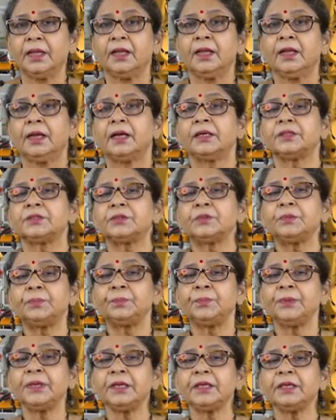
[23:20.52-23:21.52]
A
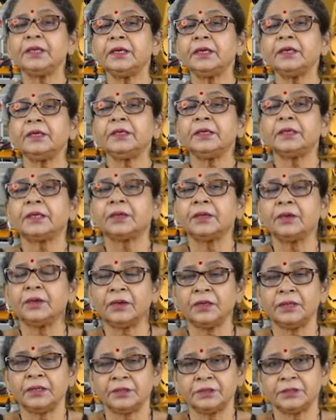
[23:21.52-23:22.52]
superior
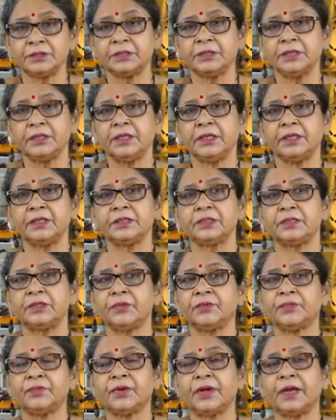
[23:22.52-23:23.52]
technology is
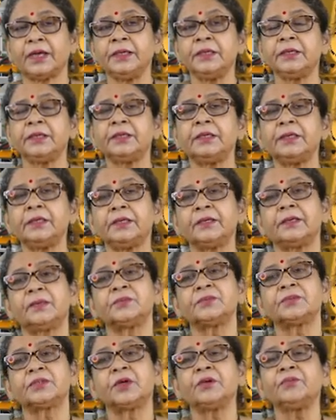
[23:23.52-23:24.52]
defined in terms
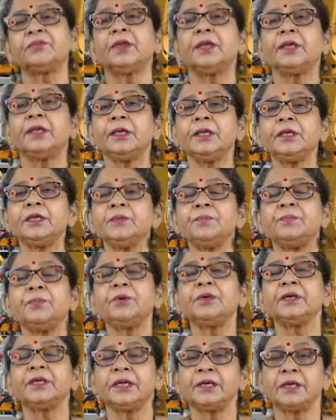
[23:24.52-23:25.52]
of input and
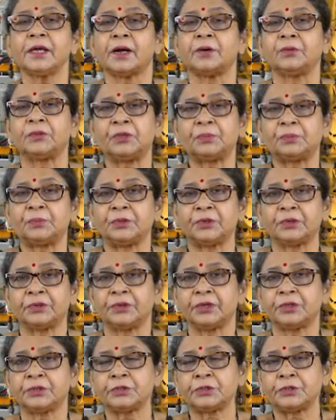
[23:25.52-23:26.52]
output
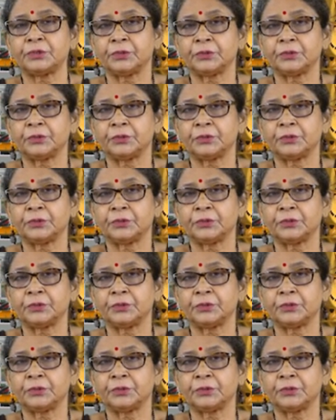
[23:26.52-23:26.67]
ratio.